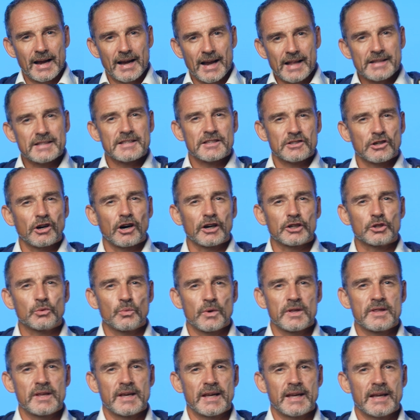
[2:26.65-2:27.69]
Let's start
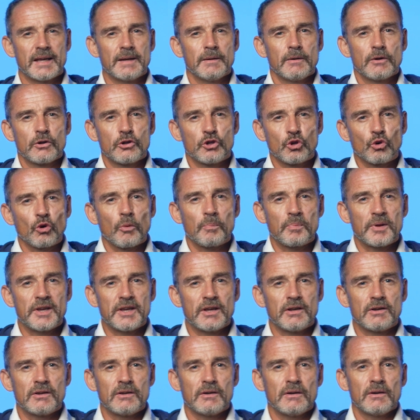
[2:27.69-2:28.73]
with a
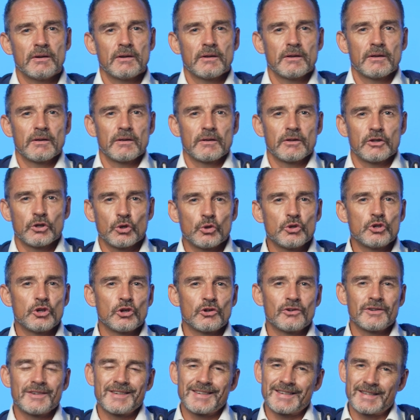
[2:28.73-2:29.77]
European
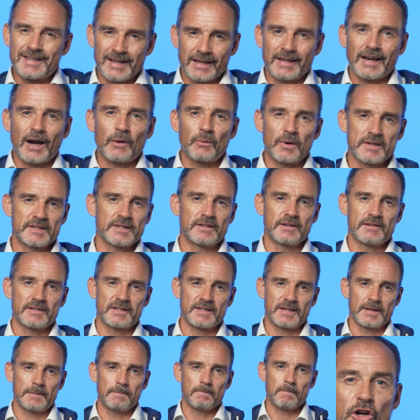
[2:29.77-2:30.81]
Union data
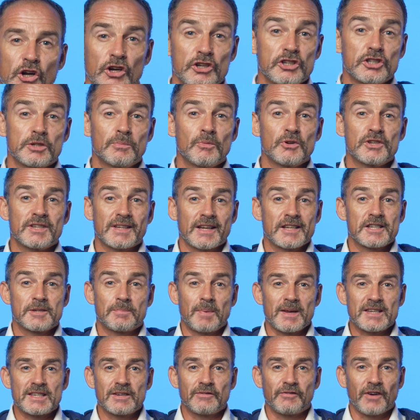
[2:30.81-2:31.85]
residency. Customers can
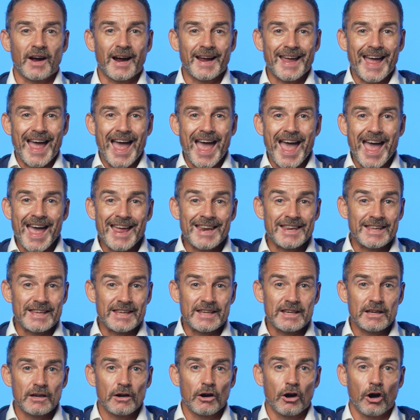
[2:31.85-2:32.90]
specify
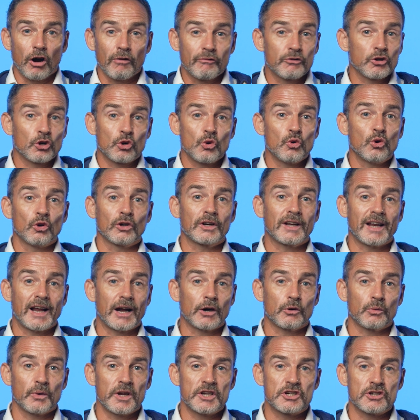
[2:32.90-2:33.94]
any of the Google
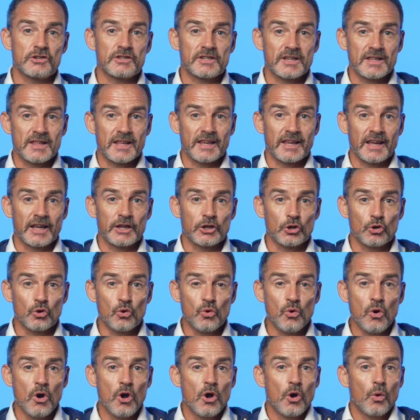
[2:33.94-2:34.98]
Cloud regions in the
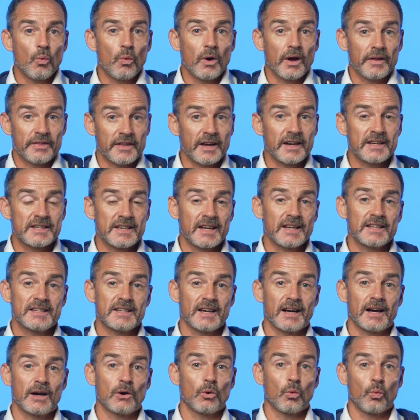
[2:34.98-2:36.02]
EU where their
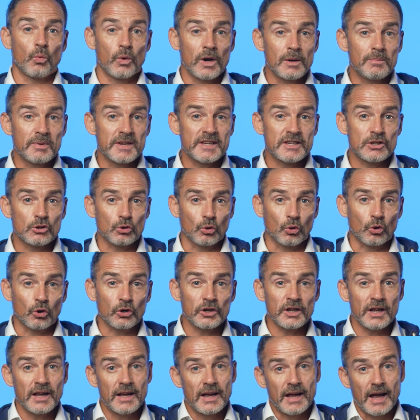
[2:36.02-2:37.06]
data will be
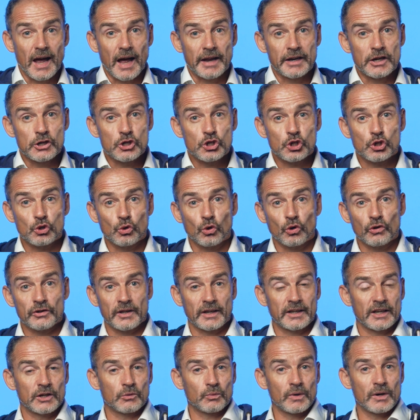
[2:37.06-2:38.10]
stored and ensure
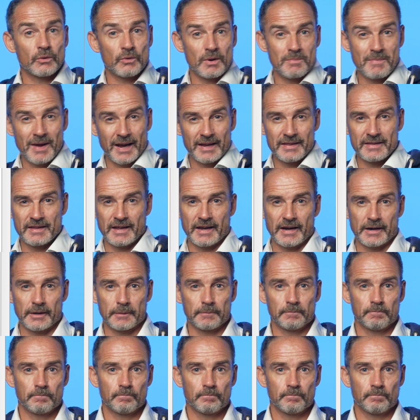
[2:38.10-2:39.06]
that it will remain there.